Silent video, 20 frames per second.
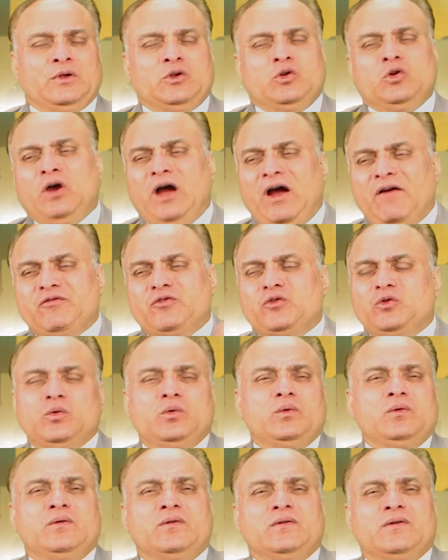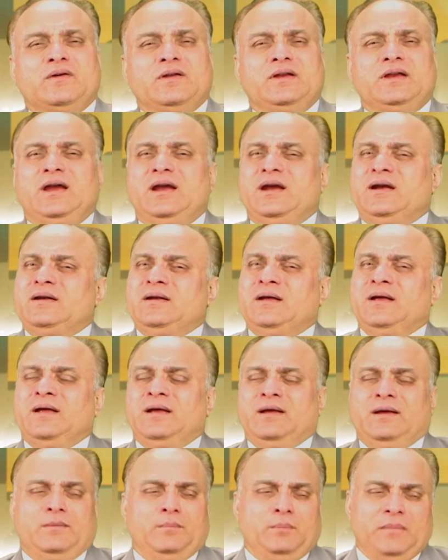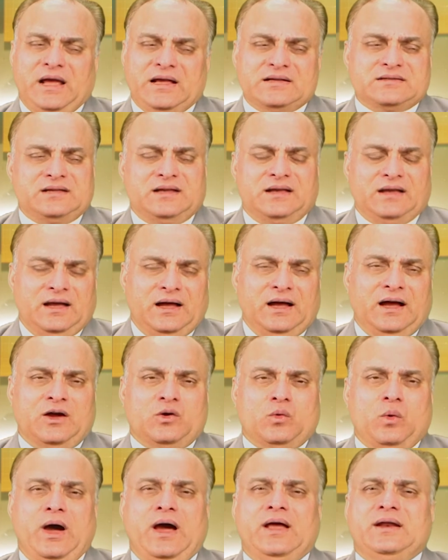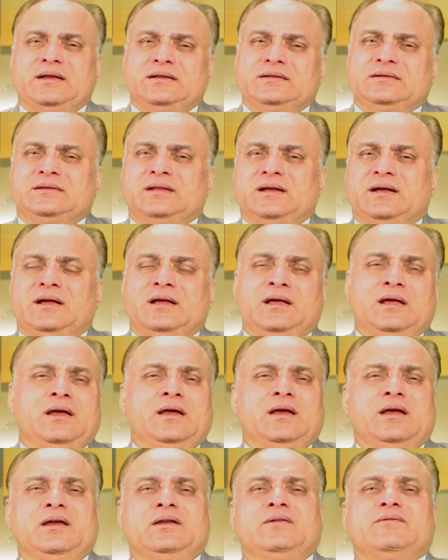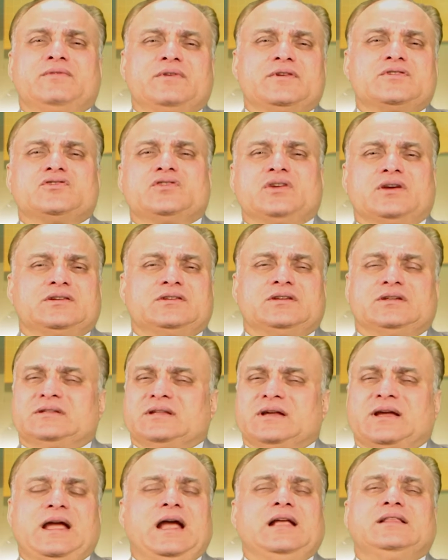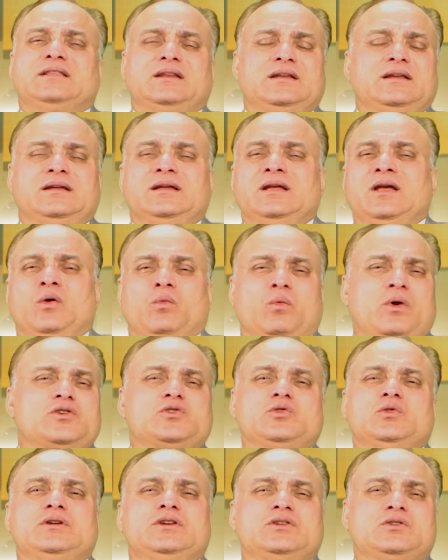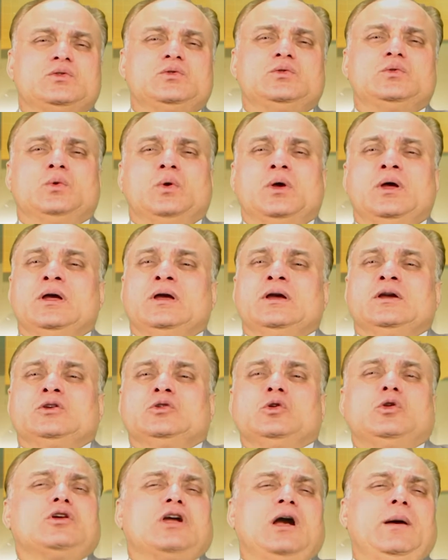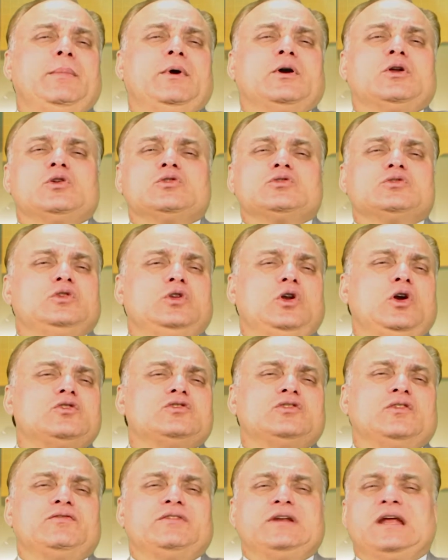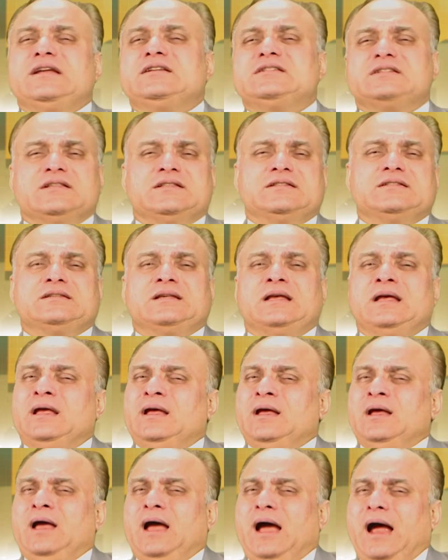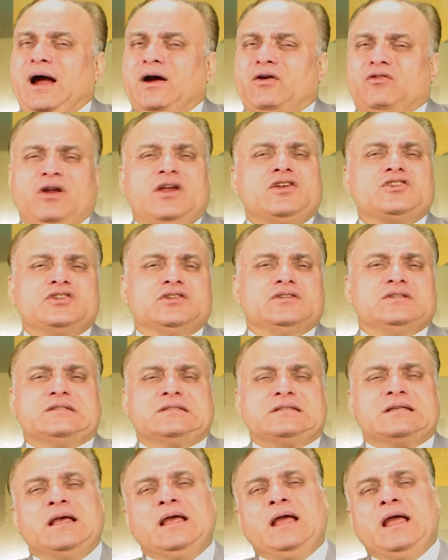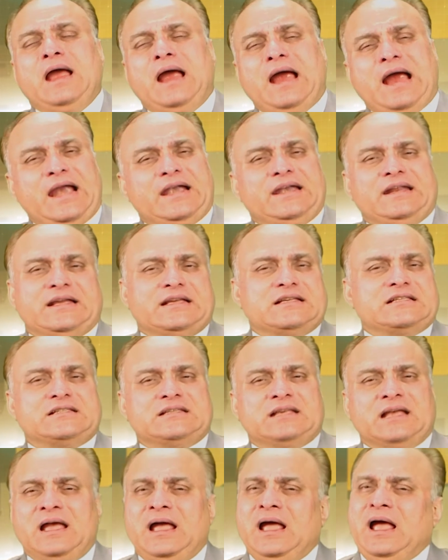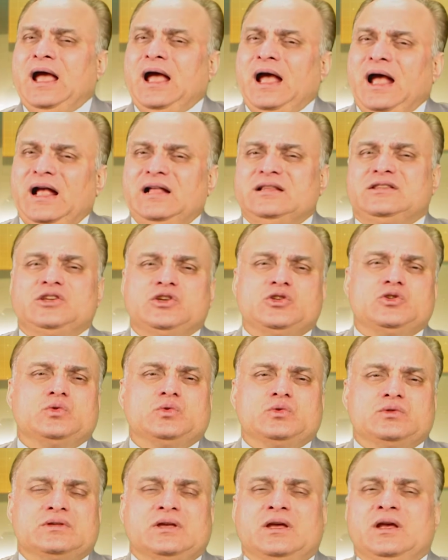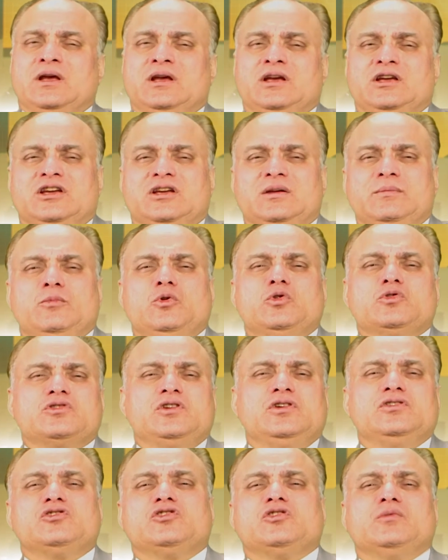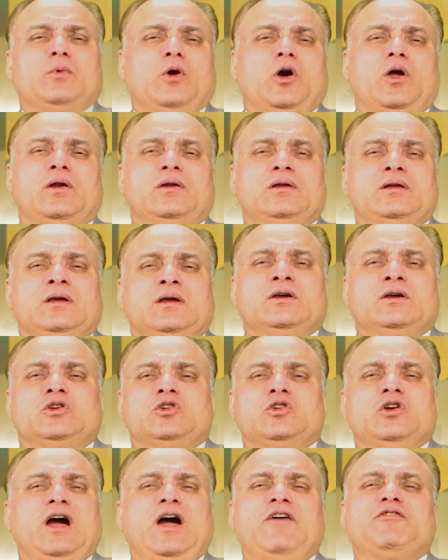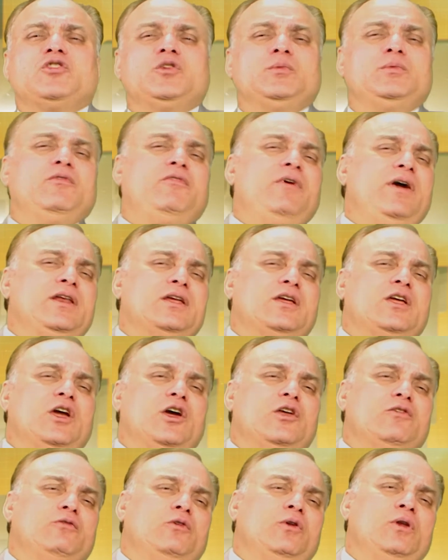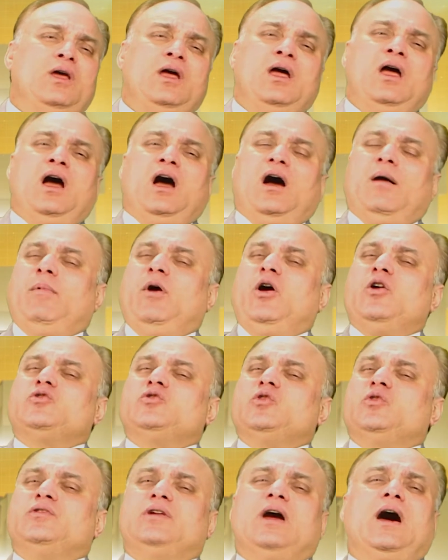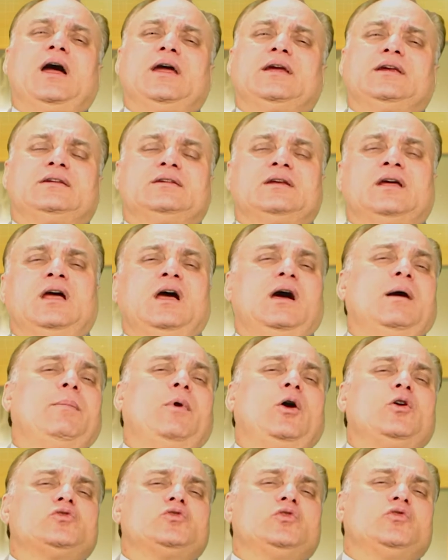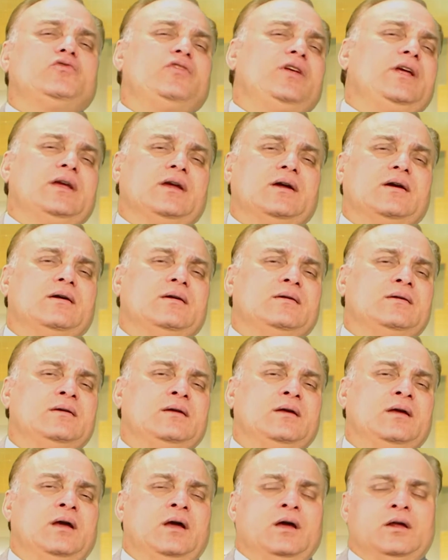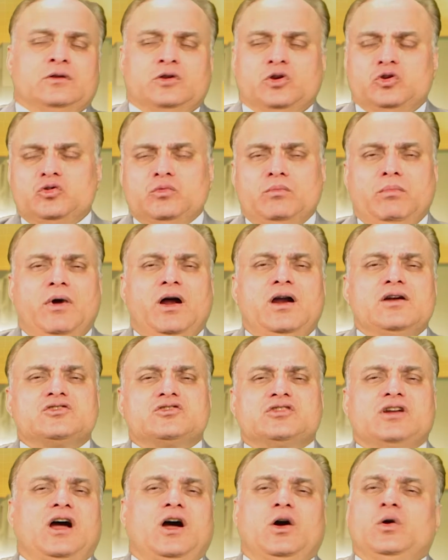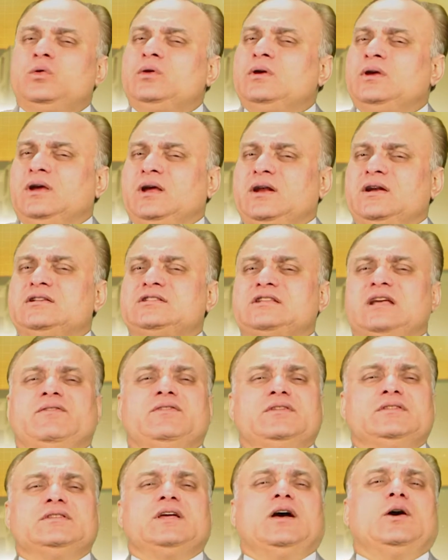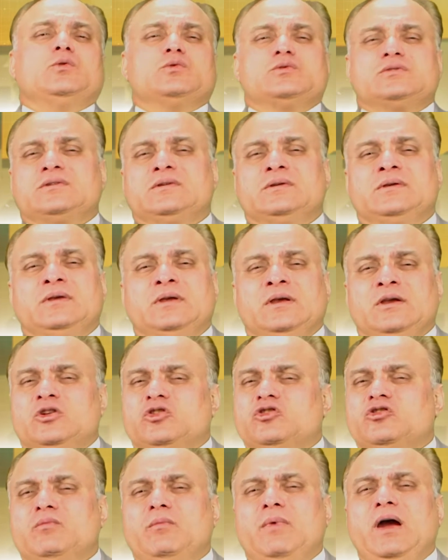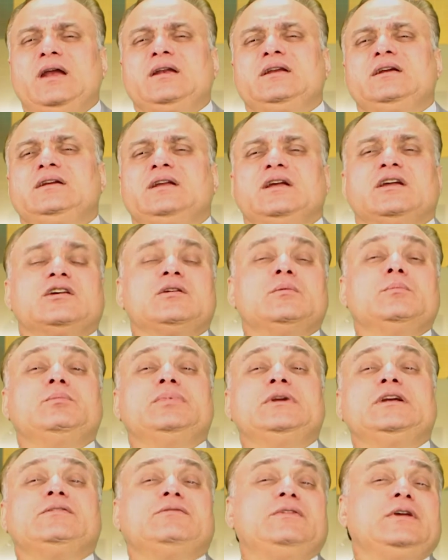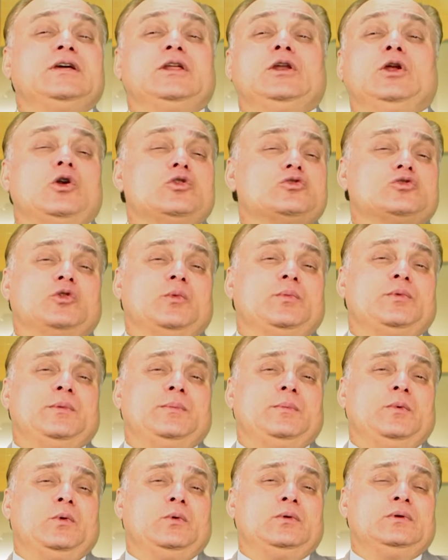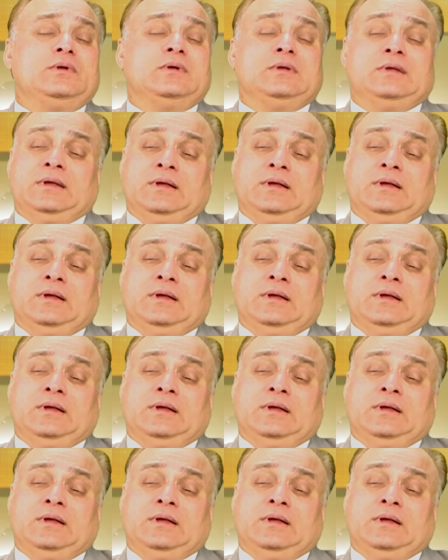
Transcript: You have to create, may I say, acquiring the infrastructure, the gathering, what you need to do. You'll come across lots of tensions, aggressions, headaches, health issues, emotional turmoil. You have to be very careful about your diet, about your drink. Due to Mars Rahu in 7th house, you might need a complete weekly horoscope report.